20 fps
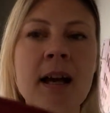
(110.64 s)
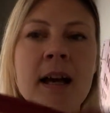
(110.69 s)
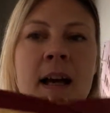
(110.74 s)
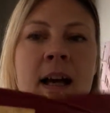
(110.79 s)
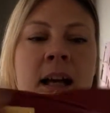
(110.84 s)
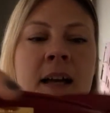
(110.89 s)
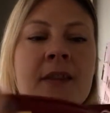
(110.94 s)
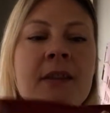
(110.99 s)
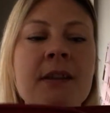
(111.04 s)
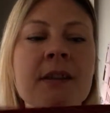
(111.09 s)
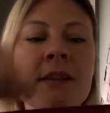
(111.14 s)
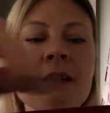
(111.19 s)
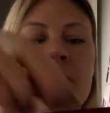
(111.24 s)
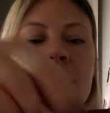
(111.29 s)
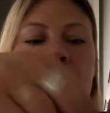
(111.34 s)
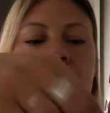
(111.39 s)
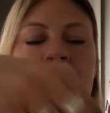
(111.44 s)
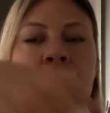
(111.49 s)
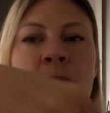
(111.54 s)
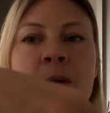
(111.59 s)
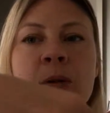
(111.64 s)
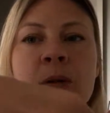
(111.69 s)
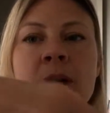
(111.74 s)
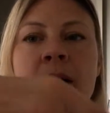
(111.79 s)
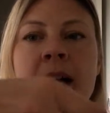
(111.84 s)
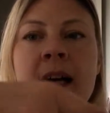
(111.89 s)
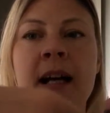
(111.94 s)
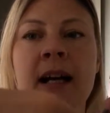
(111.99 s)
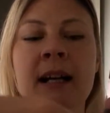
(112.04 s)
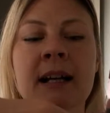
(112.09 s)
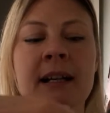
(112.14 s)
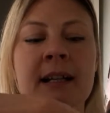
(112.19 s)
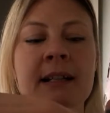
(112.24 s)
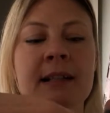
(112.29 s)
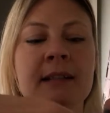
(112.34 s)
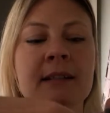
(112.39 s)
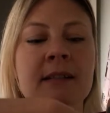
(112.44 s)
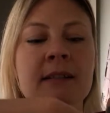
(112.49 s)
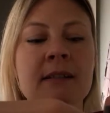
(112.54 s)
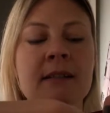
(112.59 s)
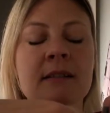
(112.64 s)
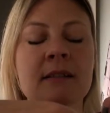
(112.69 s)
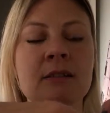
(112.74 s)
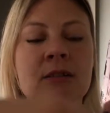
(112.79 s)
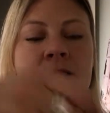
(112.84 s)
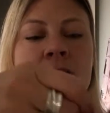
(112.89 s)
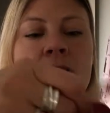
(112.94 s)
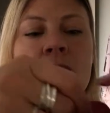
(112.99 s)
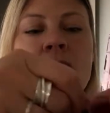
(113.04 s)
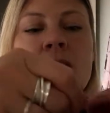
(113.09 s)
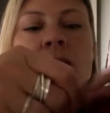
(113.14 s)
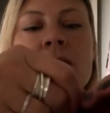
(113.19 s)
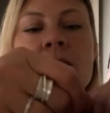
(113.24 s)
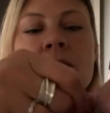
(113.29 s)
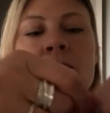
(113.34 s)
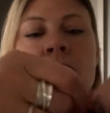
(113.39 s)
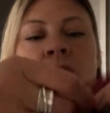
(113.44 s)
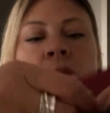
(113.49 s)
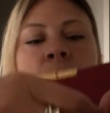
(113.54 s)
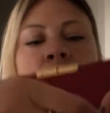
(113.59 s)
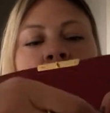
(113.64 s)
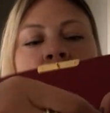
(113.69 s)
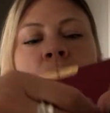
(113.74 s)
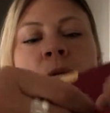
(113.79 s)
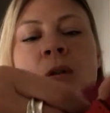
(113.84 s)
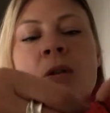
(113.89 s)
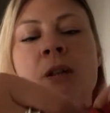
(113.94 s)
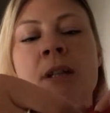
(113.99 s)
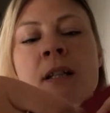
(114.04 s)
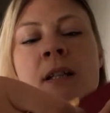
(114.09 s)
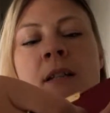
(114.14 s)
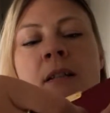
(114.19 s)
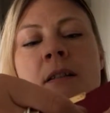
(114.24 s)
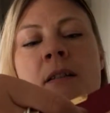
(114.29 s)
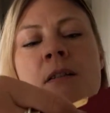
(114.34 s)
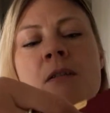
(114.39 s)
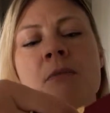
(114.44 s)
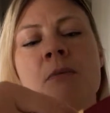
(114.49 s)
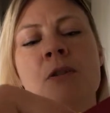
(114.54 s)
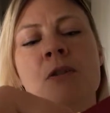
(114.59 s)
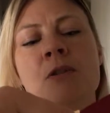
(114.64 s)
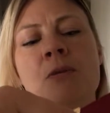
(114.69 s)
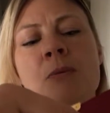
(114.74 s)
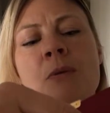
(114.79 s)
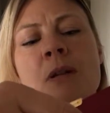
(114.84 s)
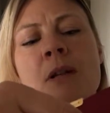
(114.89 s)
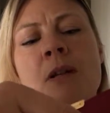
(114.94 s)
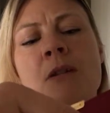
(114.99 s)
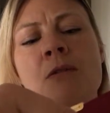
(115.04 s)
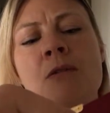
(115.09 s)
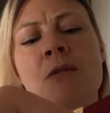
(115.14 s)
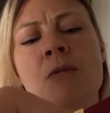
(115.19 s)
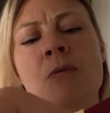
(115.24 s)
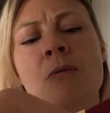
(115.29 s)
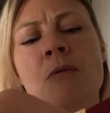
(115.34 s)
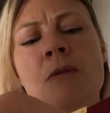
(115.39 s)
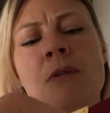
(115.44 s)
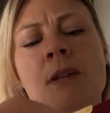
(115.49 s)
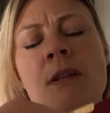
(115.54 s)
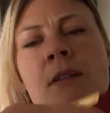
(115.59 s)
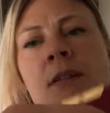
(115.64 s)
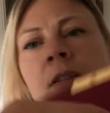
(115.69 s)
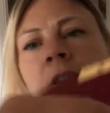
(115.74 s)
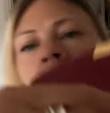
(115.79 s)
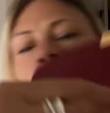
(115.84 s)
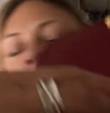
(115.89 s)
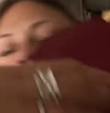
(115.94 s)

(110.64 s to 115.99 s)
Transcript: And the zip pull has got Miu Miu on it. Which way do you want that to go?